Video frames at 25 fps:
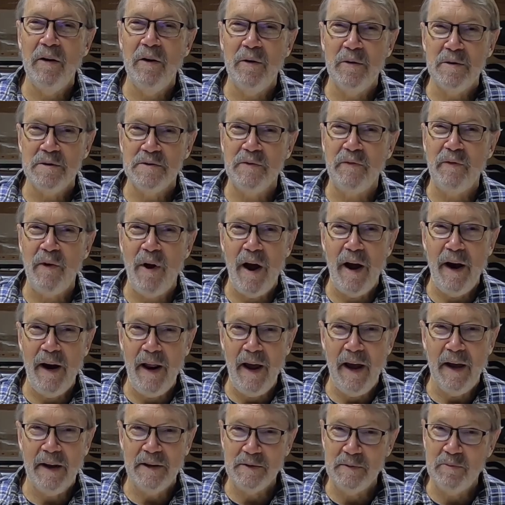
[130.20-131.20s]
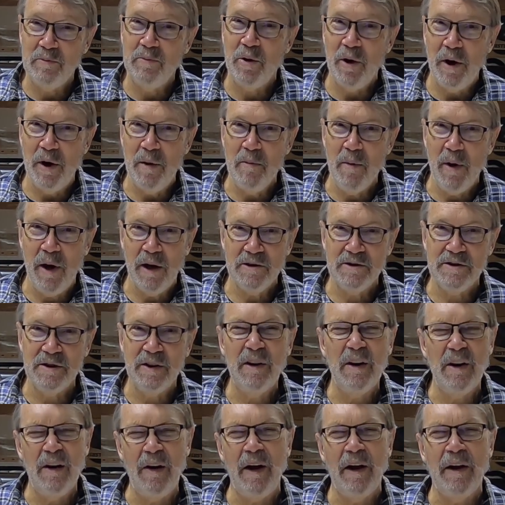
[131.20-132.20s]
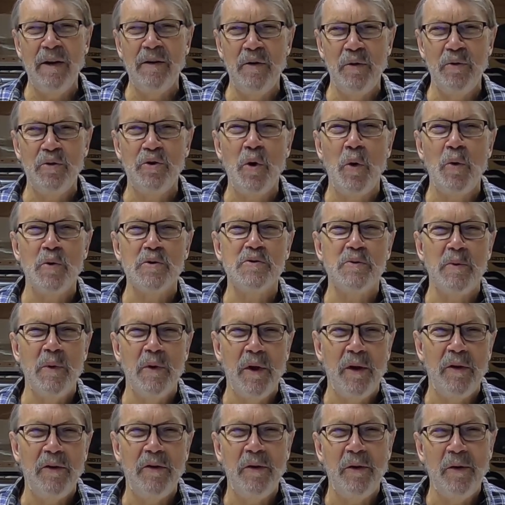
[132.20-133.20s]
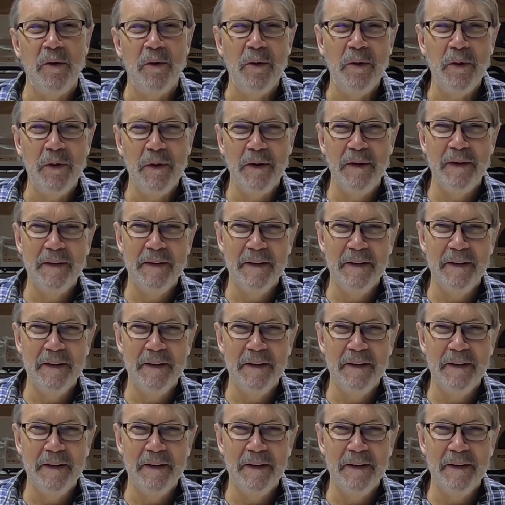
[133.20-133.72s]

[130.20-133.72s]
can do is fried eggs, pretty much. I can do toast with it too.